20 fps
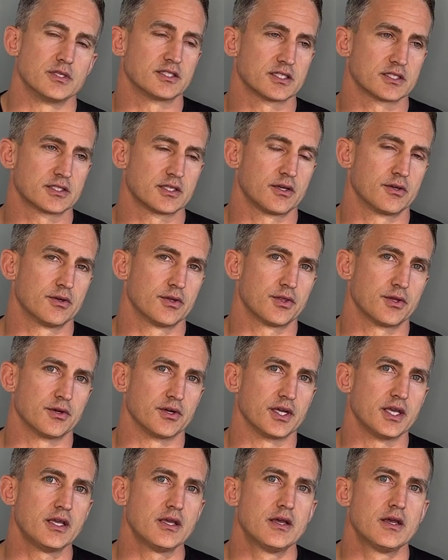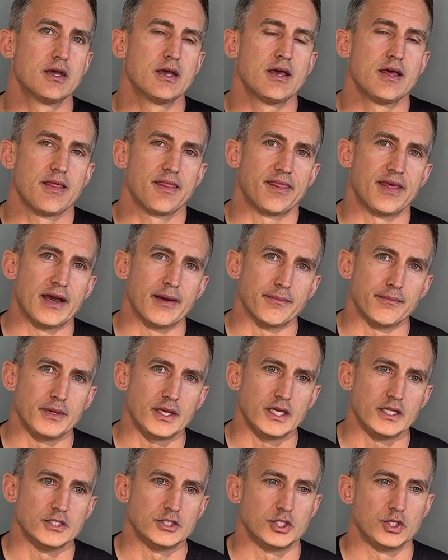630, that
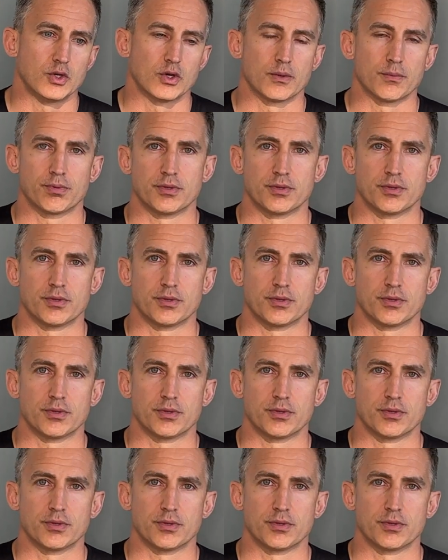means your